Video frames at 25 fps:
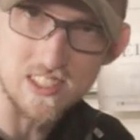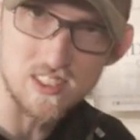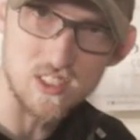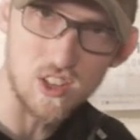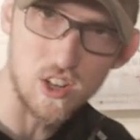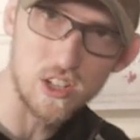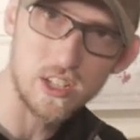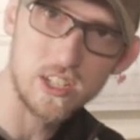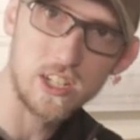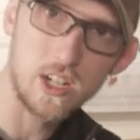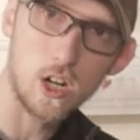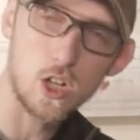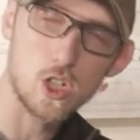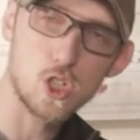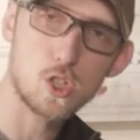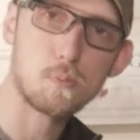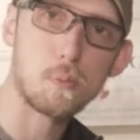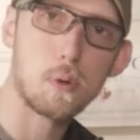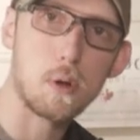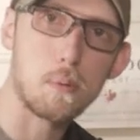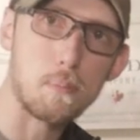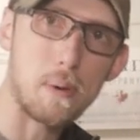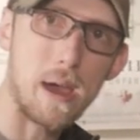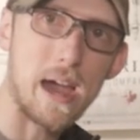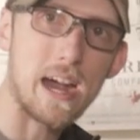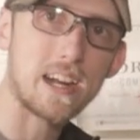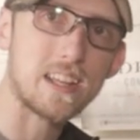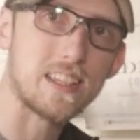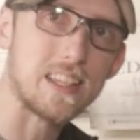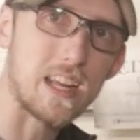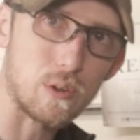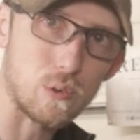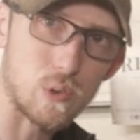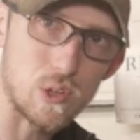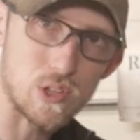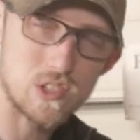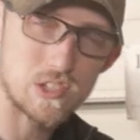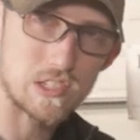that's on here, I'll just put it back in
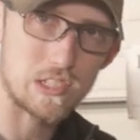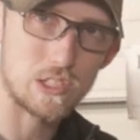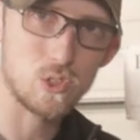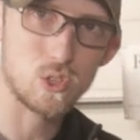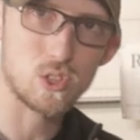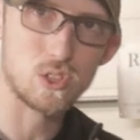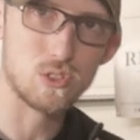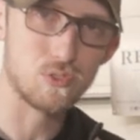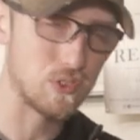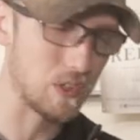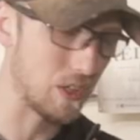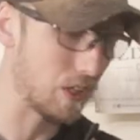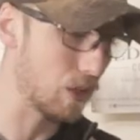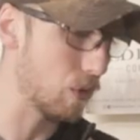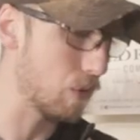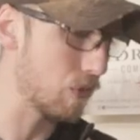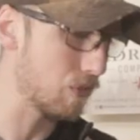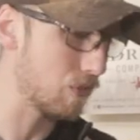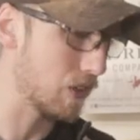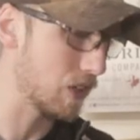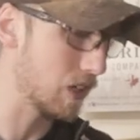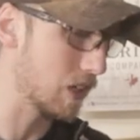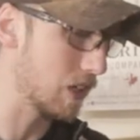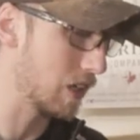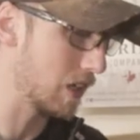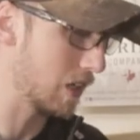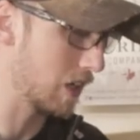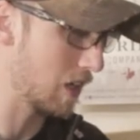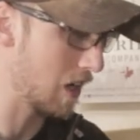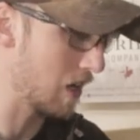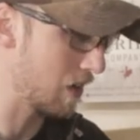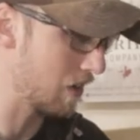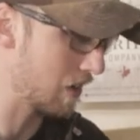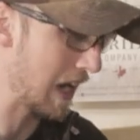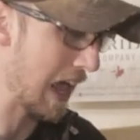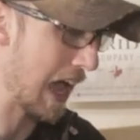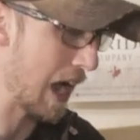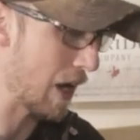that rust solution for a little for
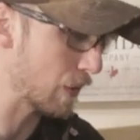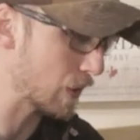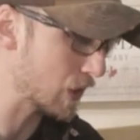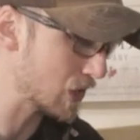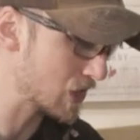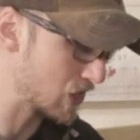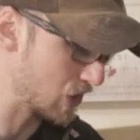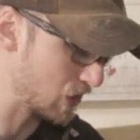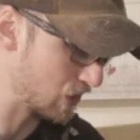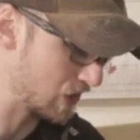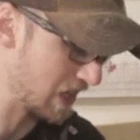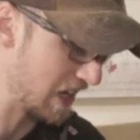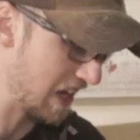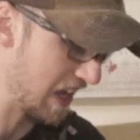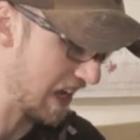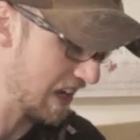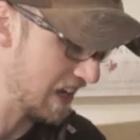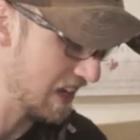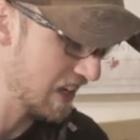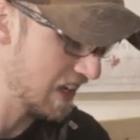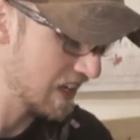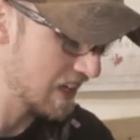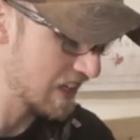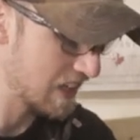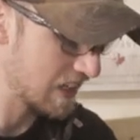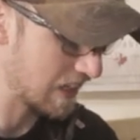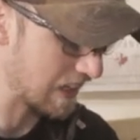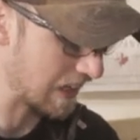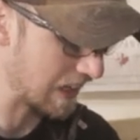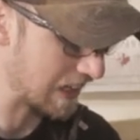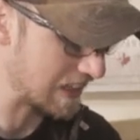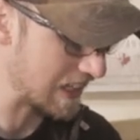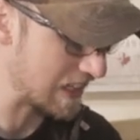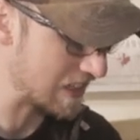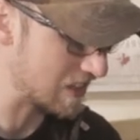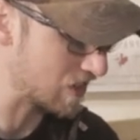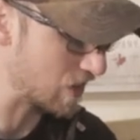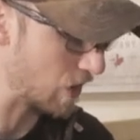uh, an hour or so today. To let
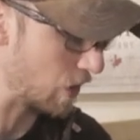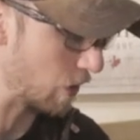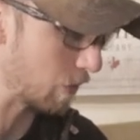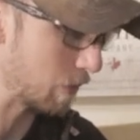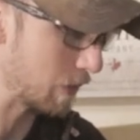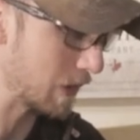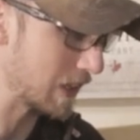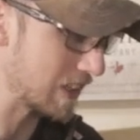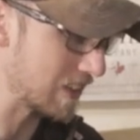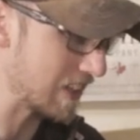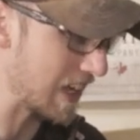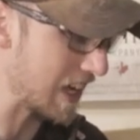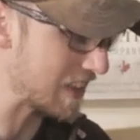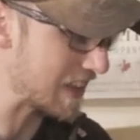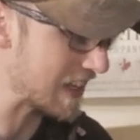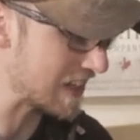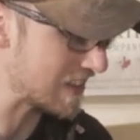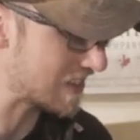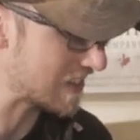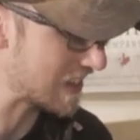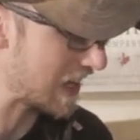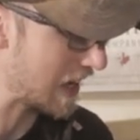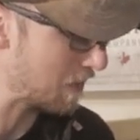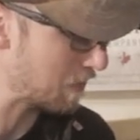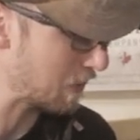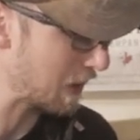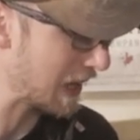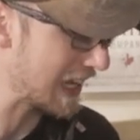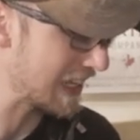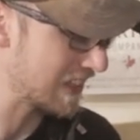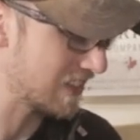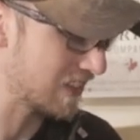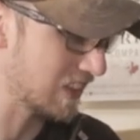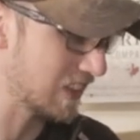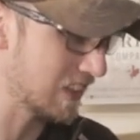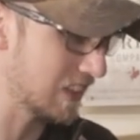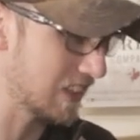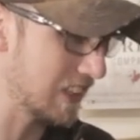that soak, because yeah, that
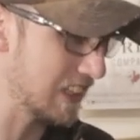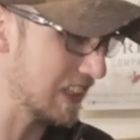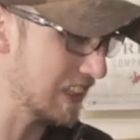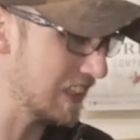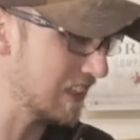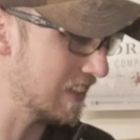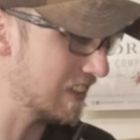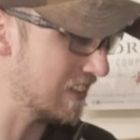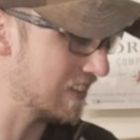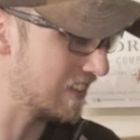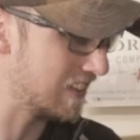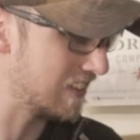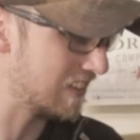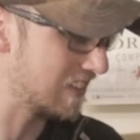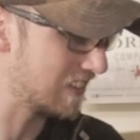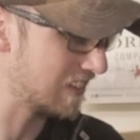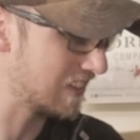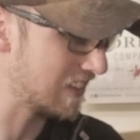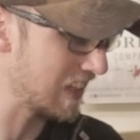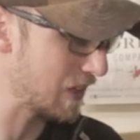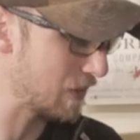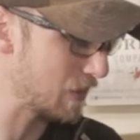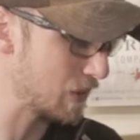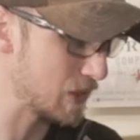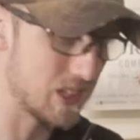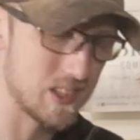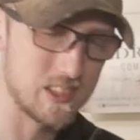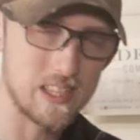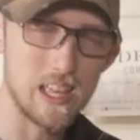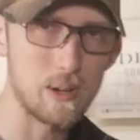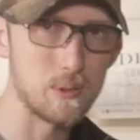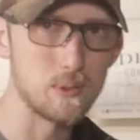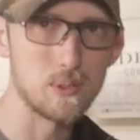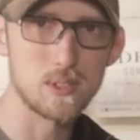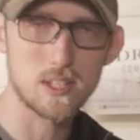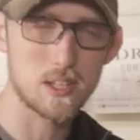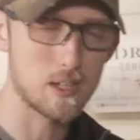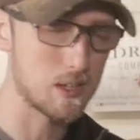sandblaster is that was that
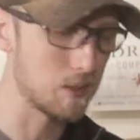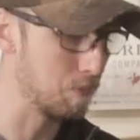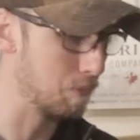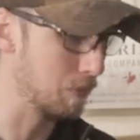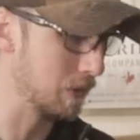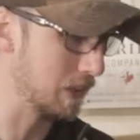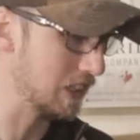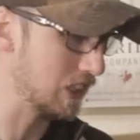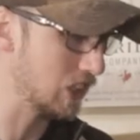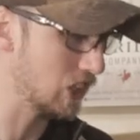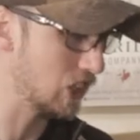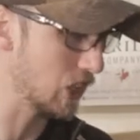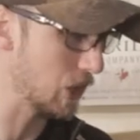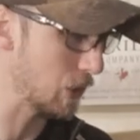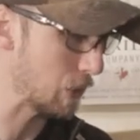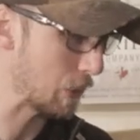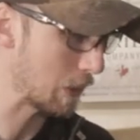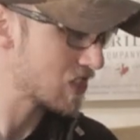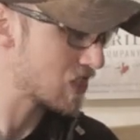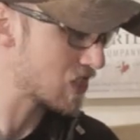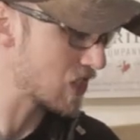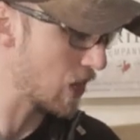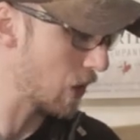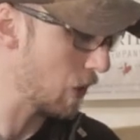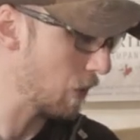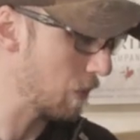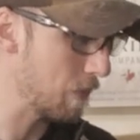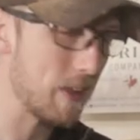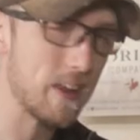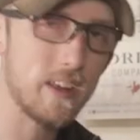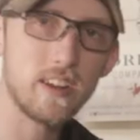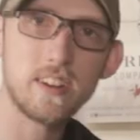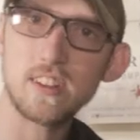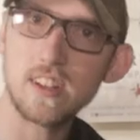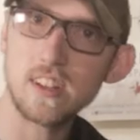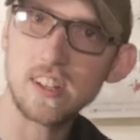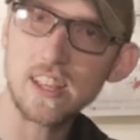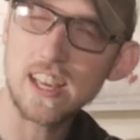was a complete joke. So
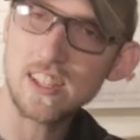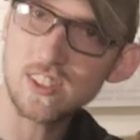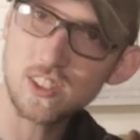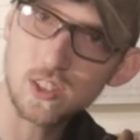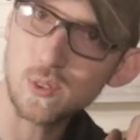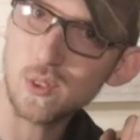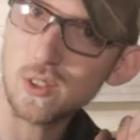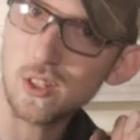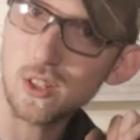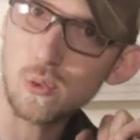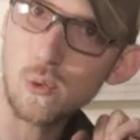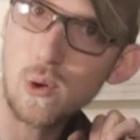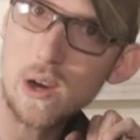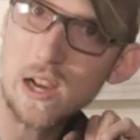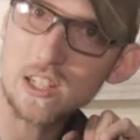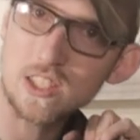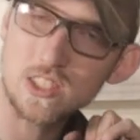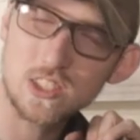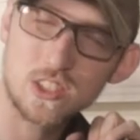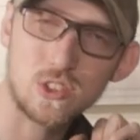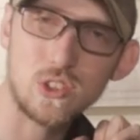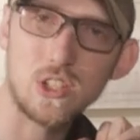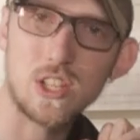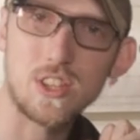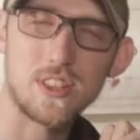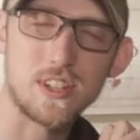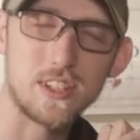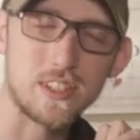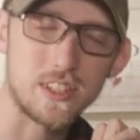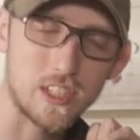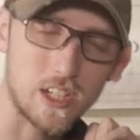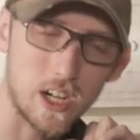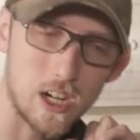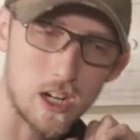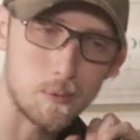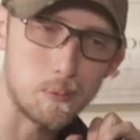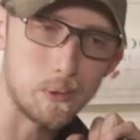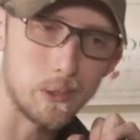in, in case you're wondering why I just threw that thing in the
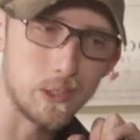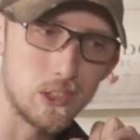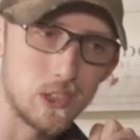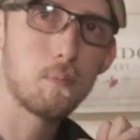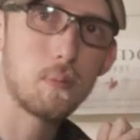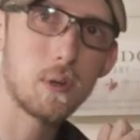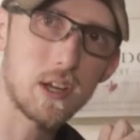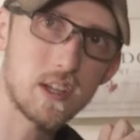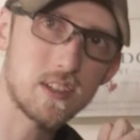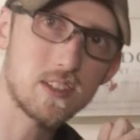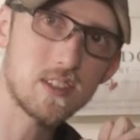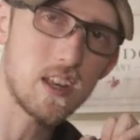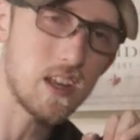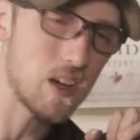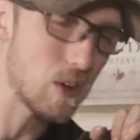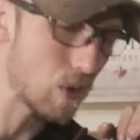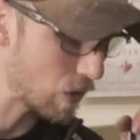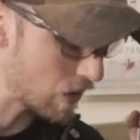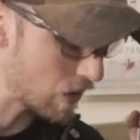garbage, because in